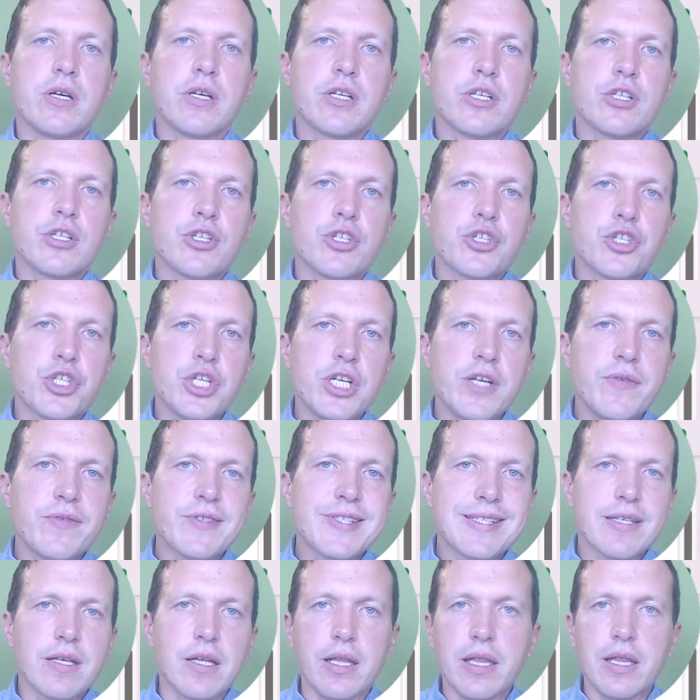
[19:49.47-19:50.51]

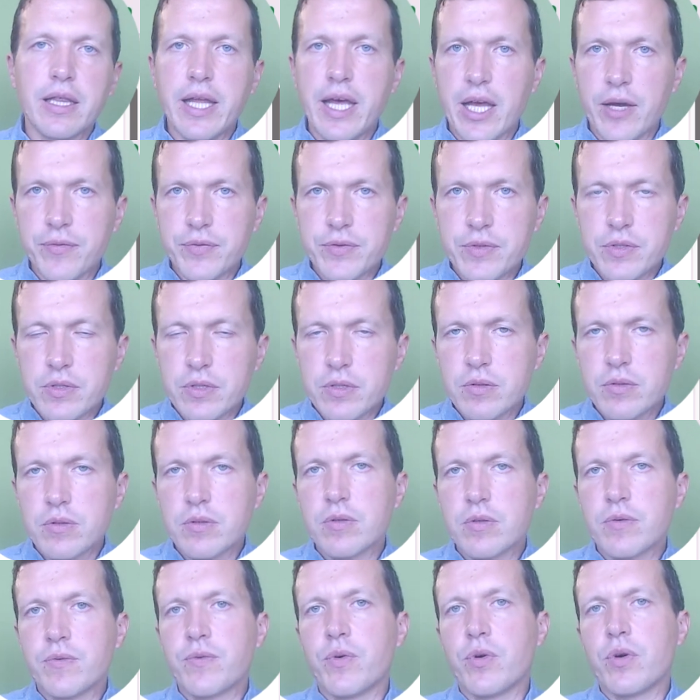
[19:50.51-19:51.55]
shifts left
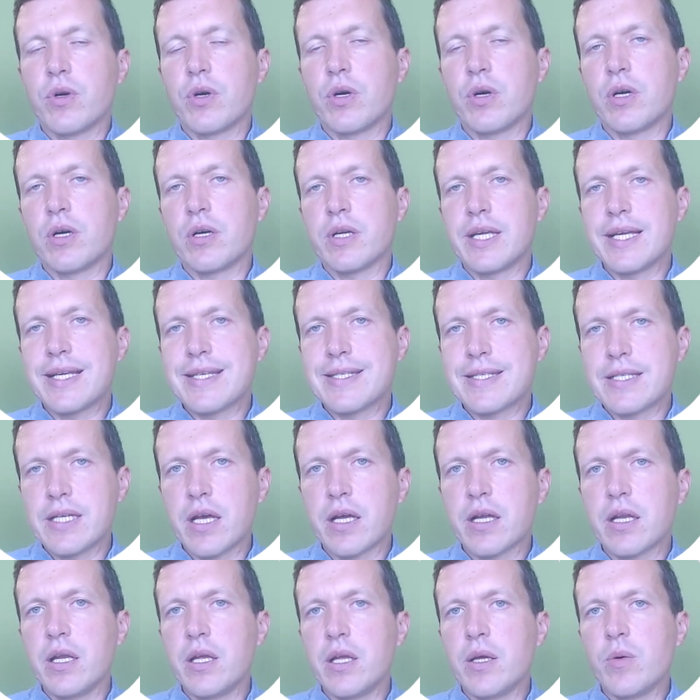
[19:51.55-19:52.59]
for
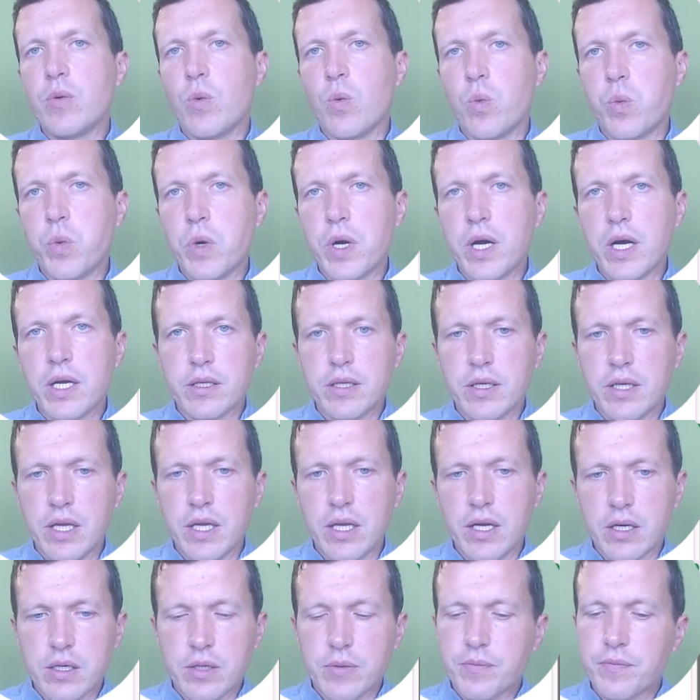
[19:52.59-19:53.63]
exactly 1
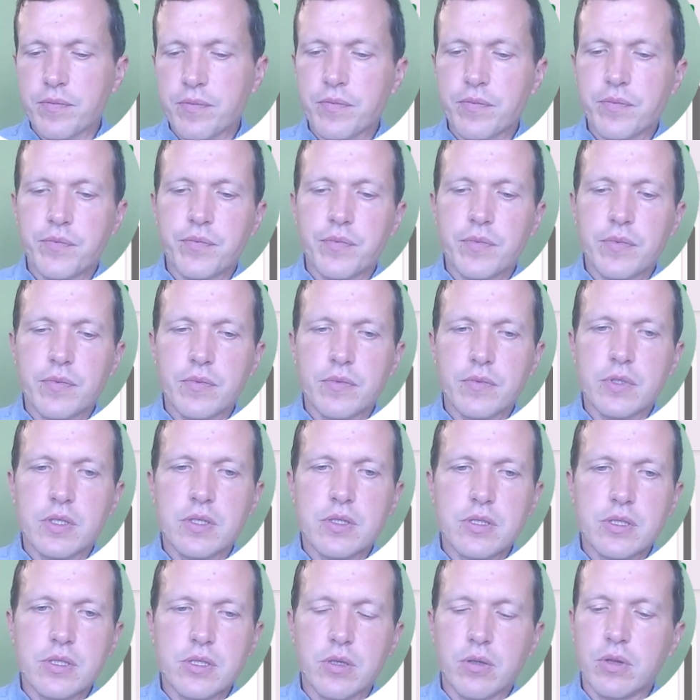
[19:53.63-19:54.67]
year.
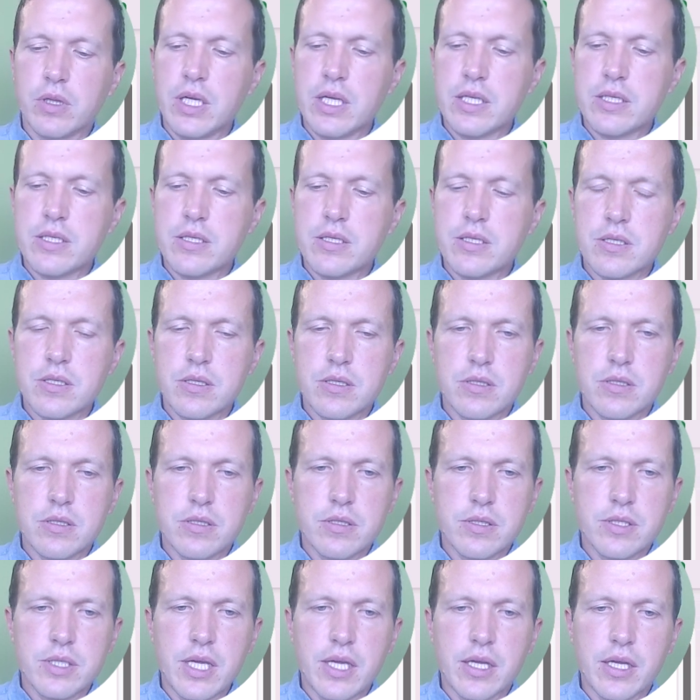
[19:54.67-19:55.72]
So let's
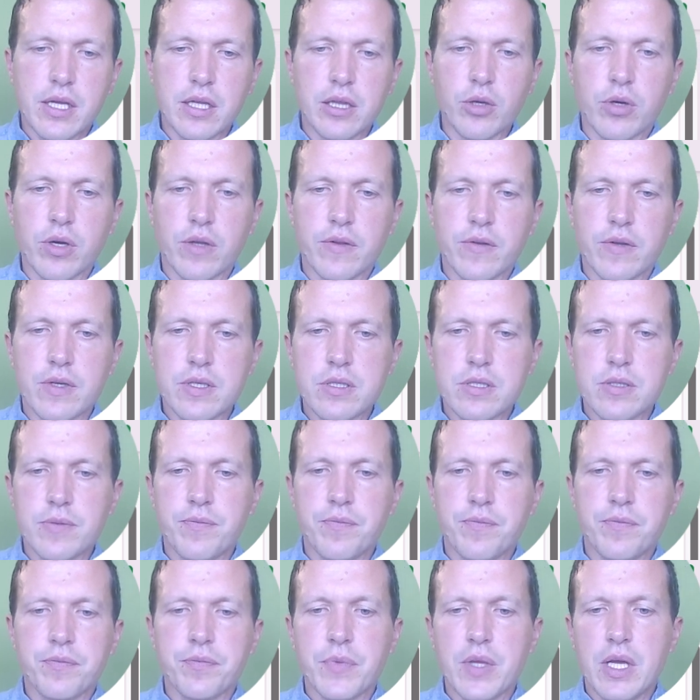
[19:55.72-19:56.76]
take a look on this.
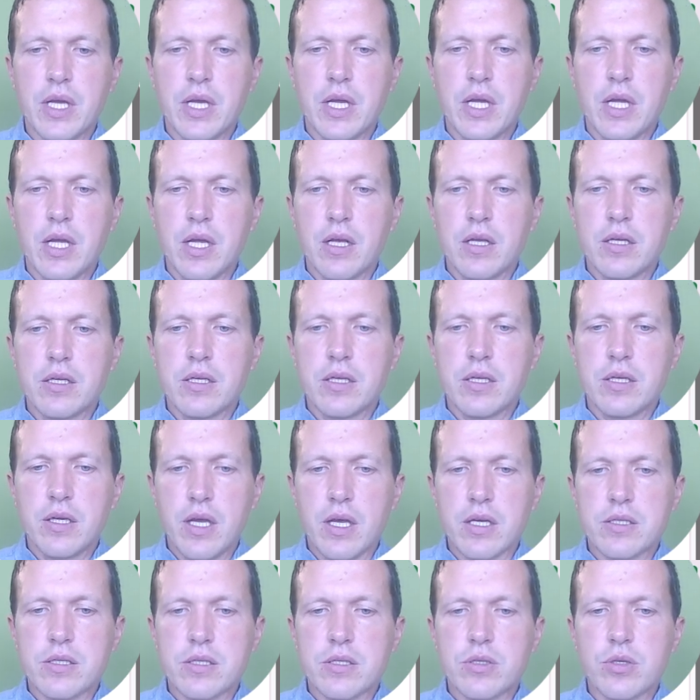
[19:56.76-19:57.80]

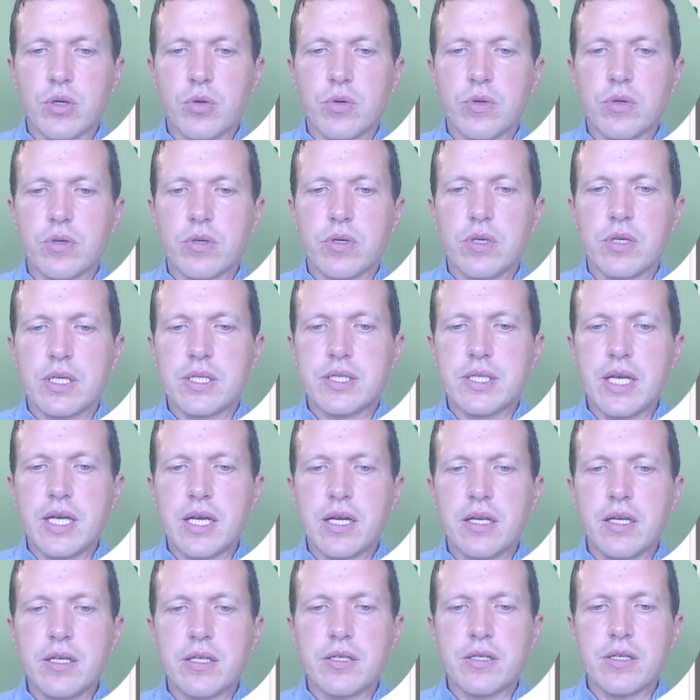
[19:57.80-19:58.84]
Yes, so
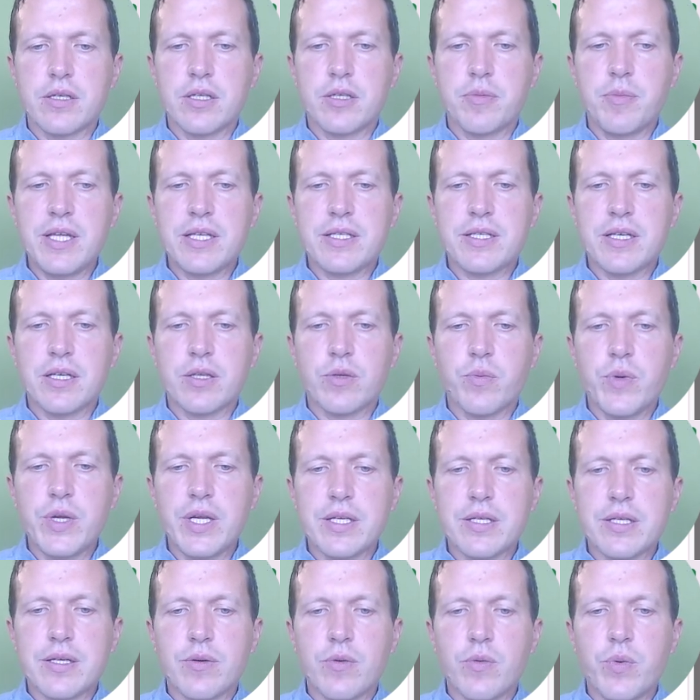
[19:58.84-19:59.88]
exactly, it means that
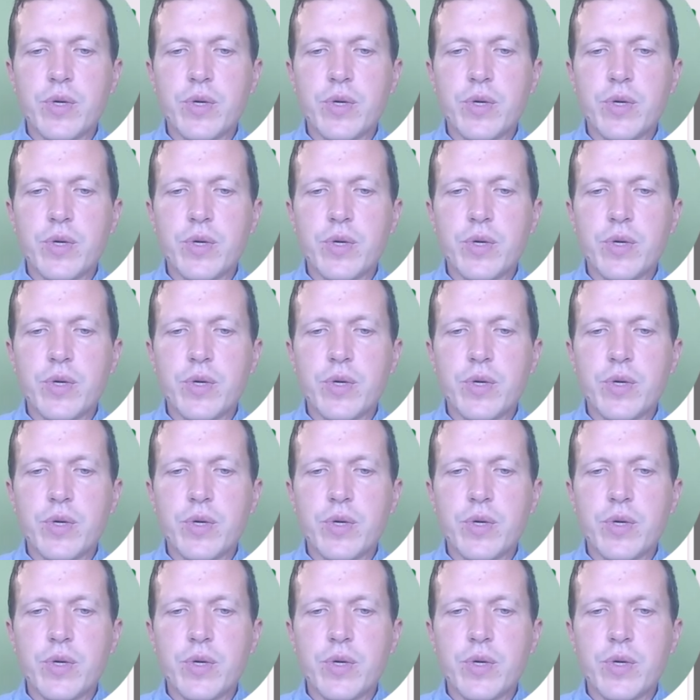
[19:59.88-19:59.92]
we